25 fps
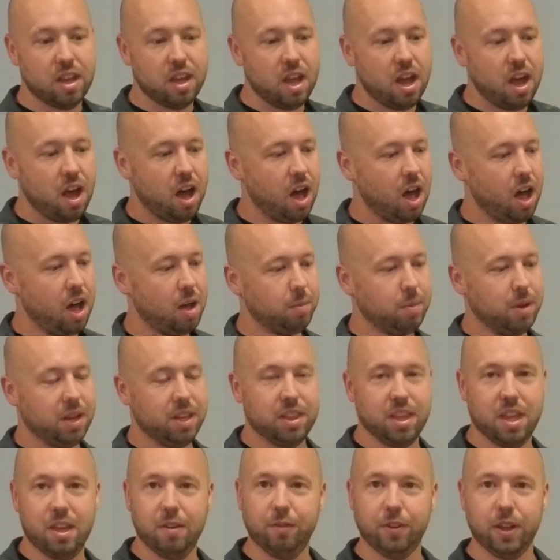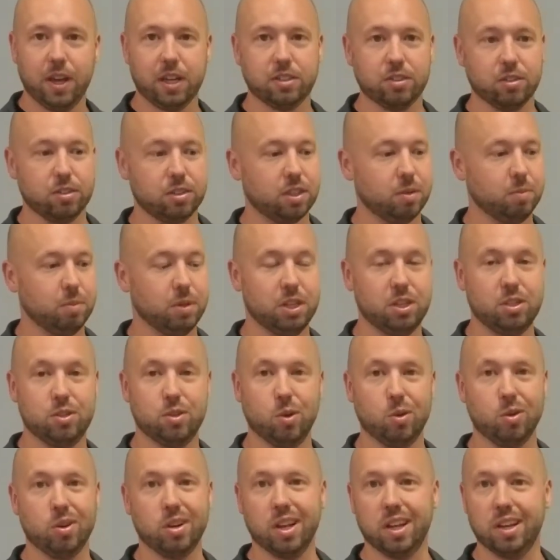And the hip flexors can be
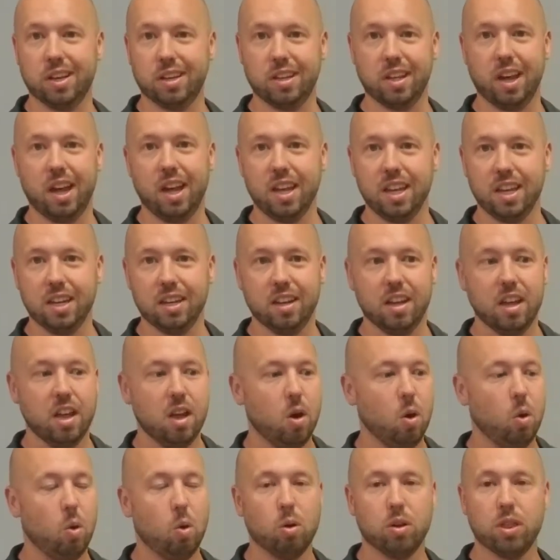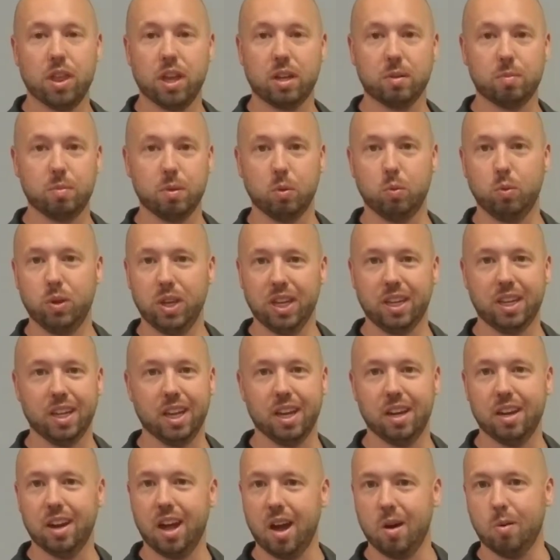short and tight, or they can be weak and
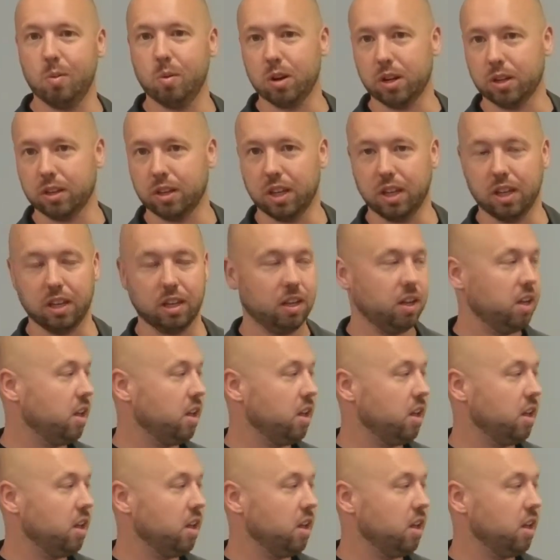not working.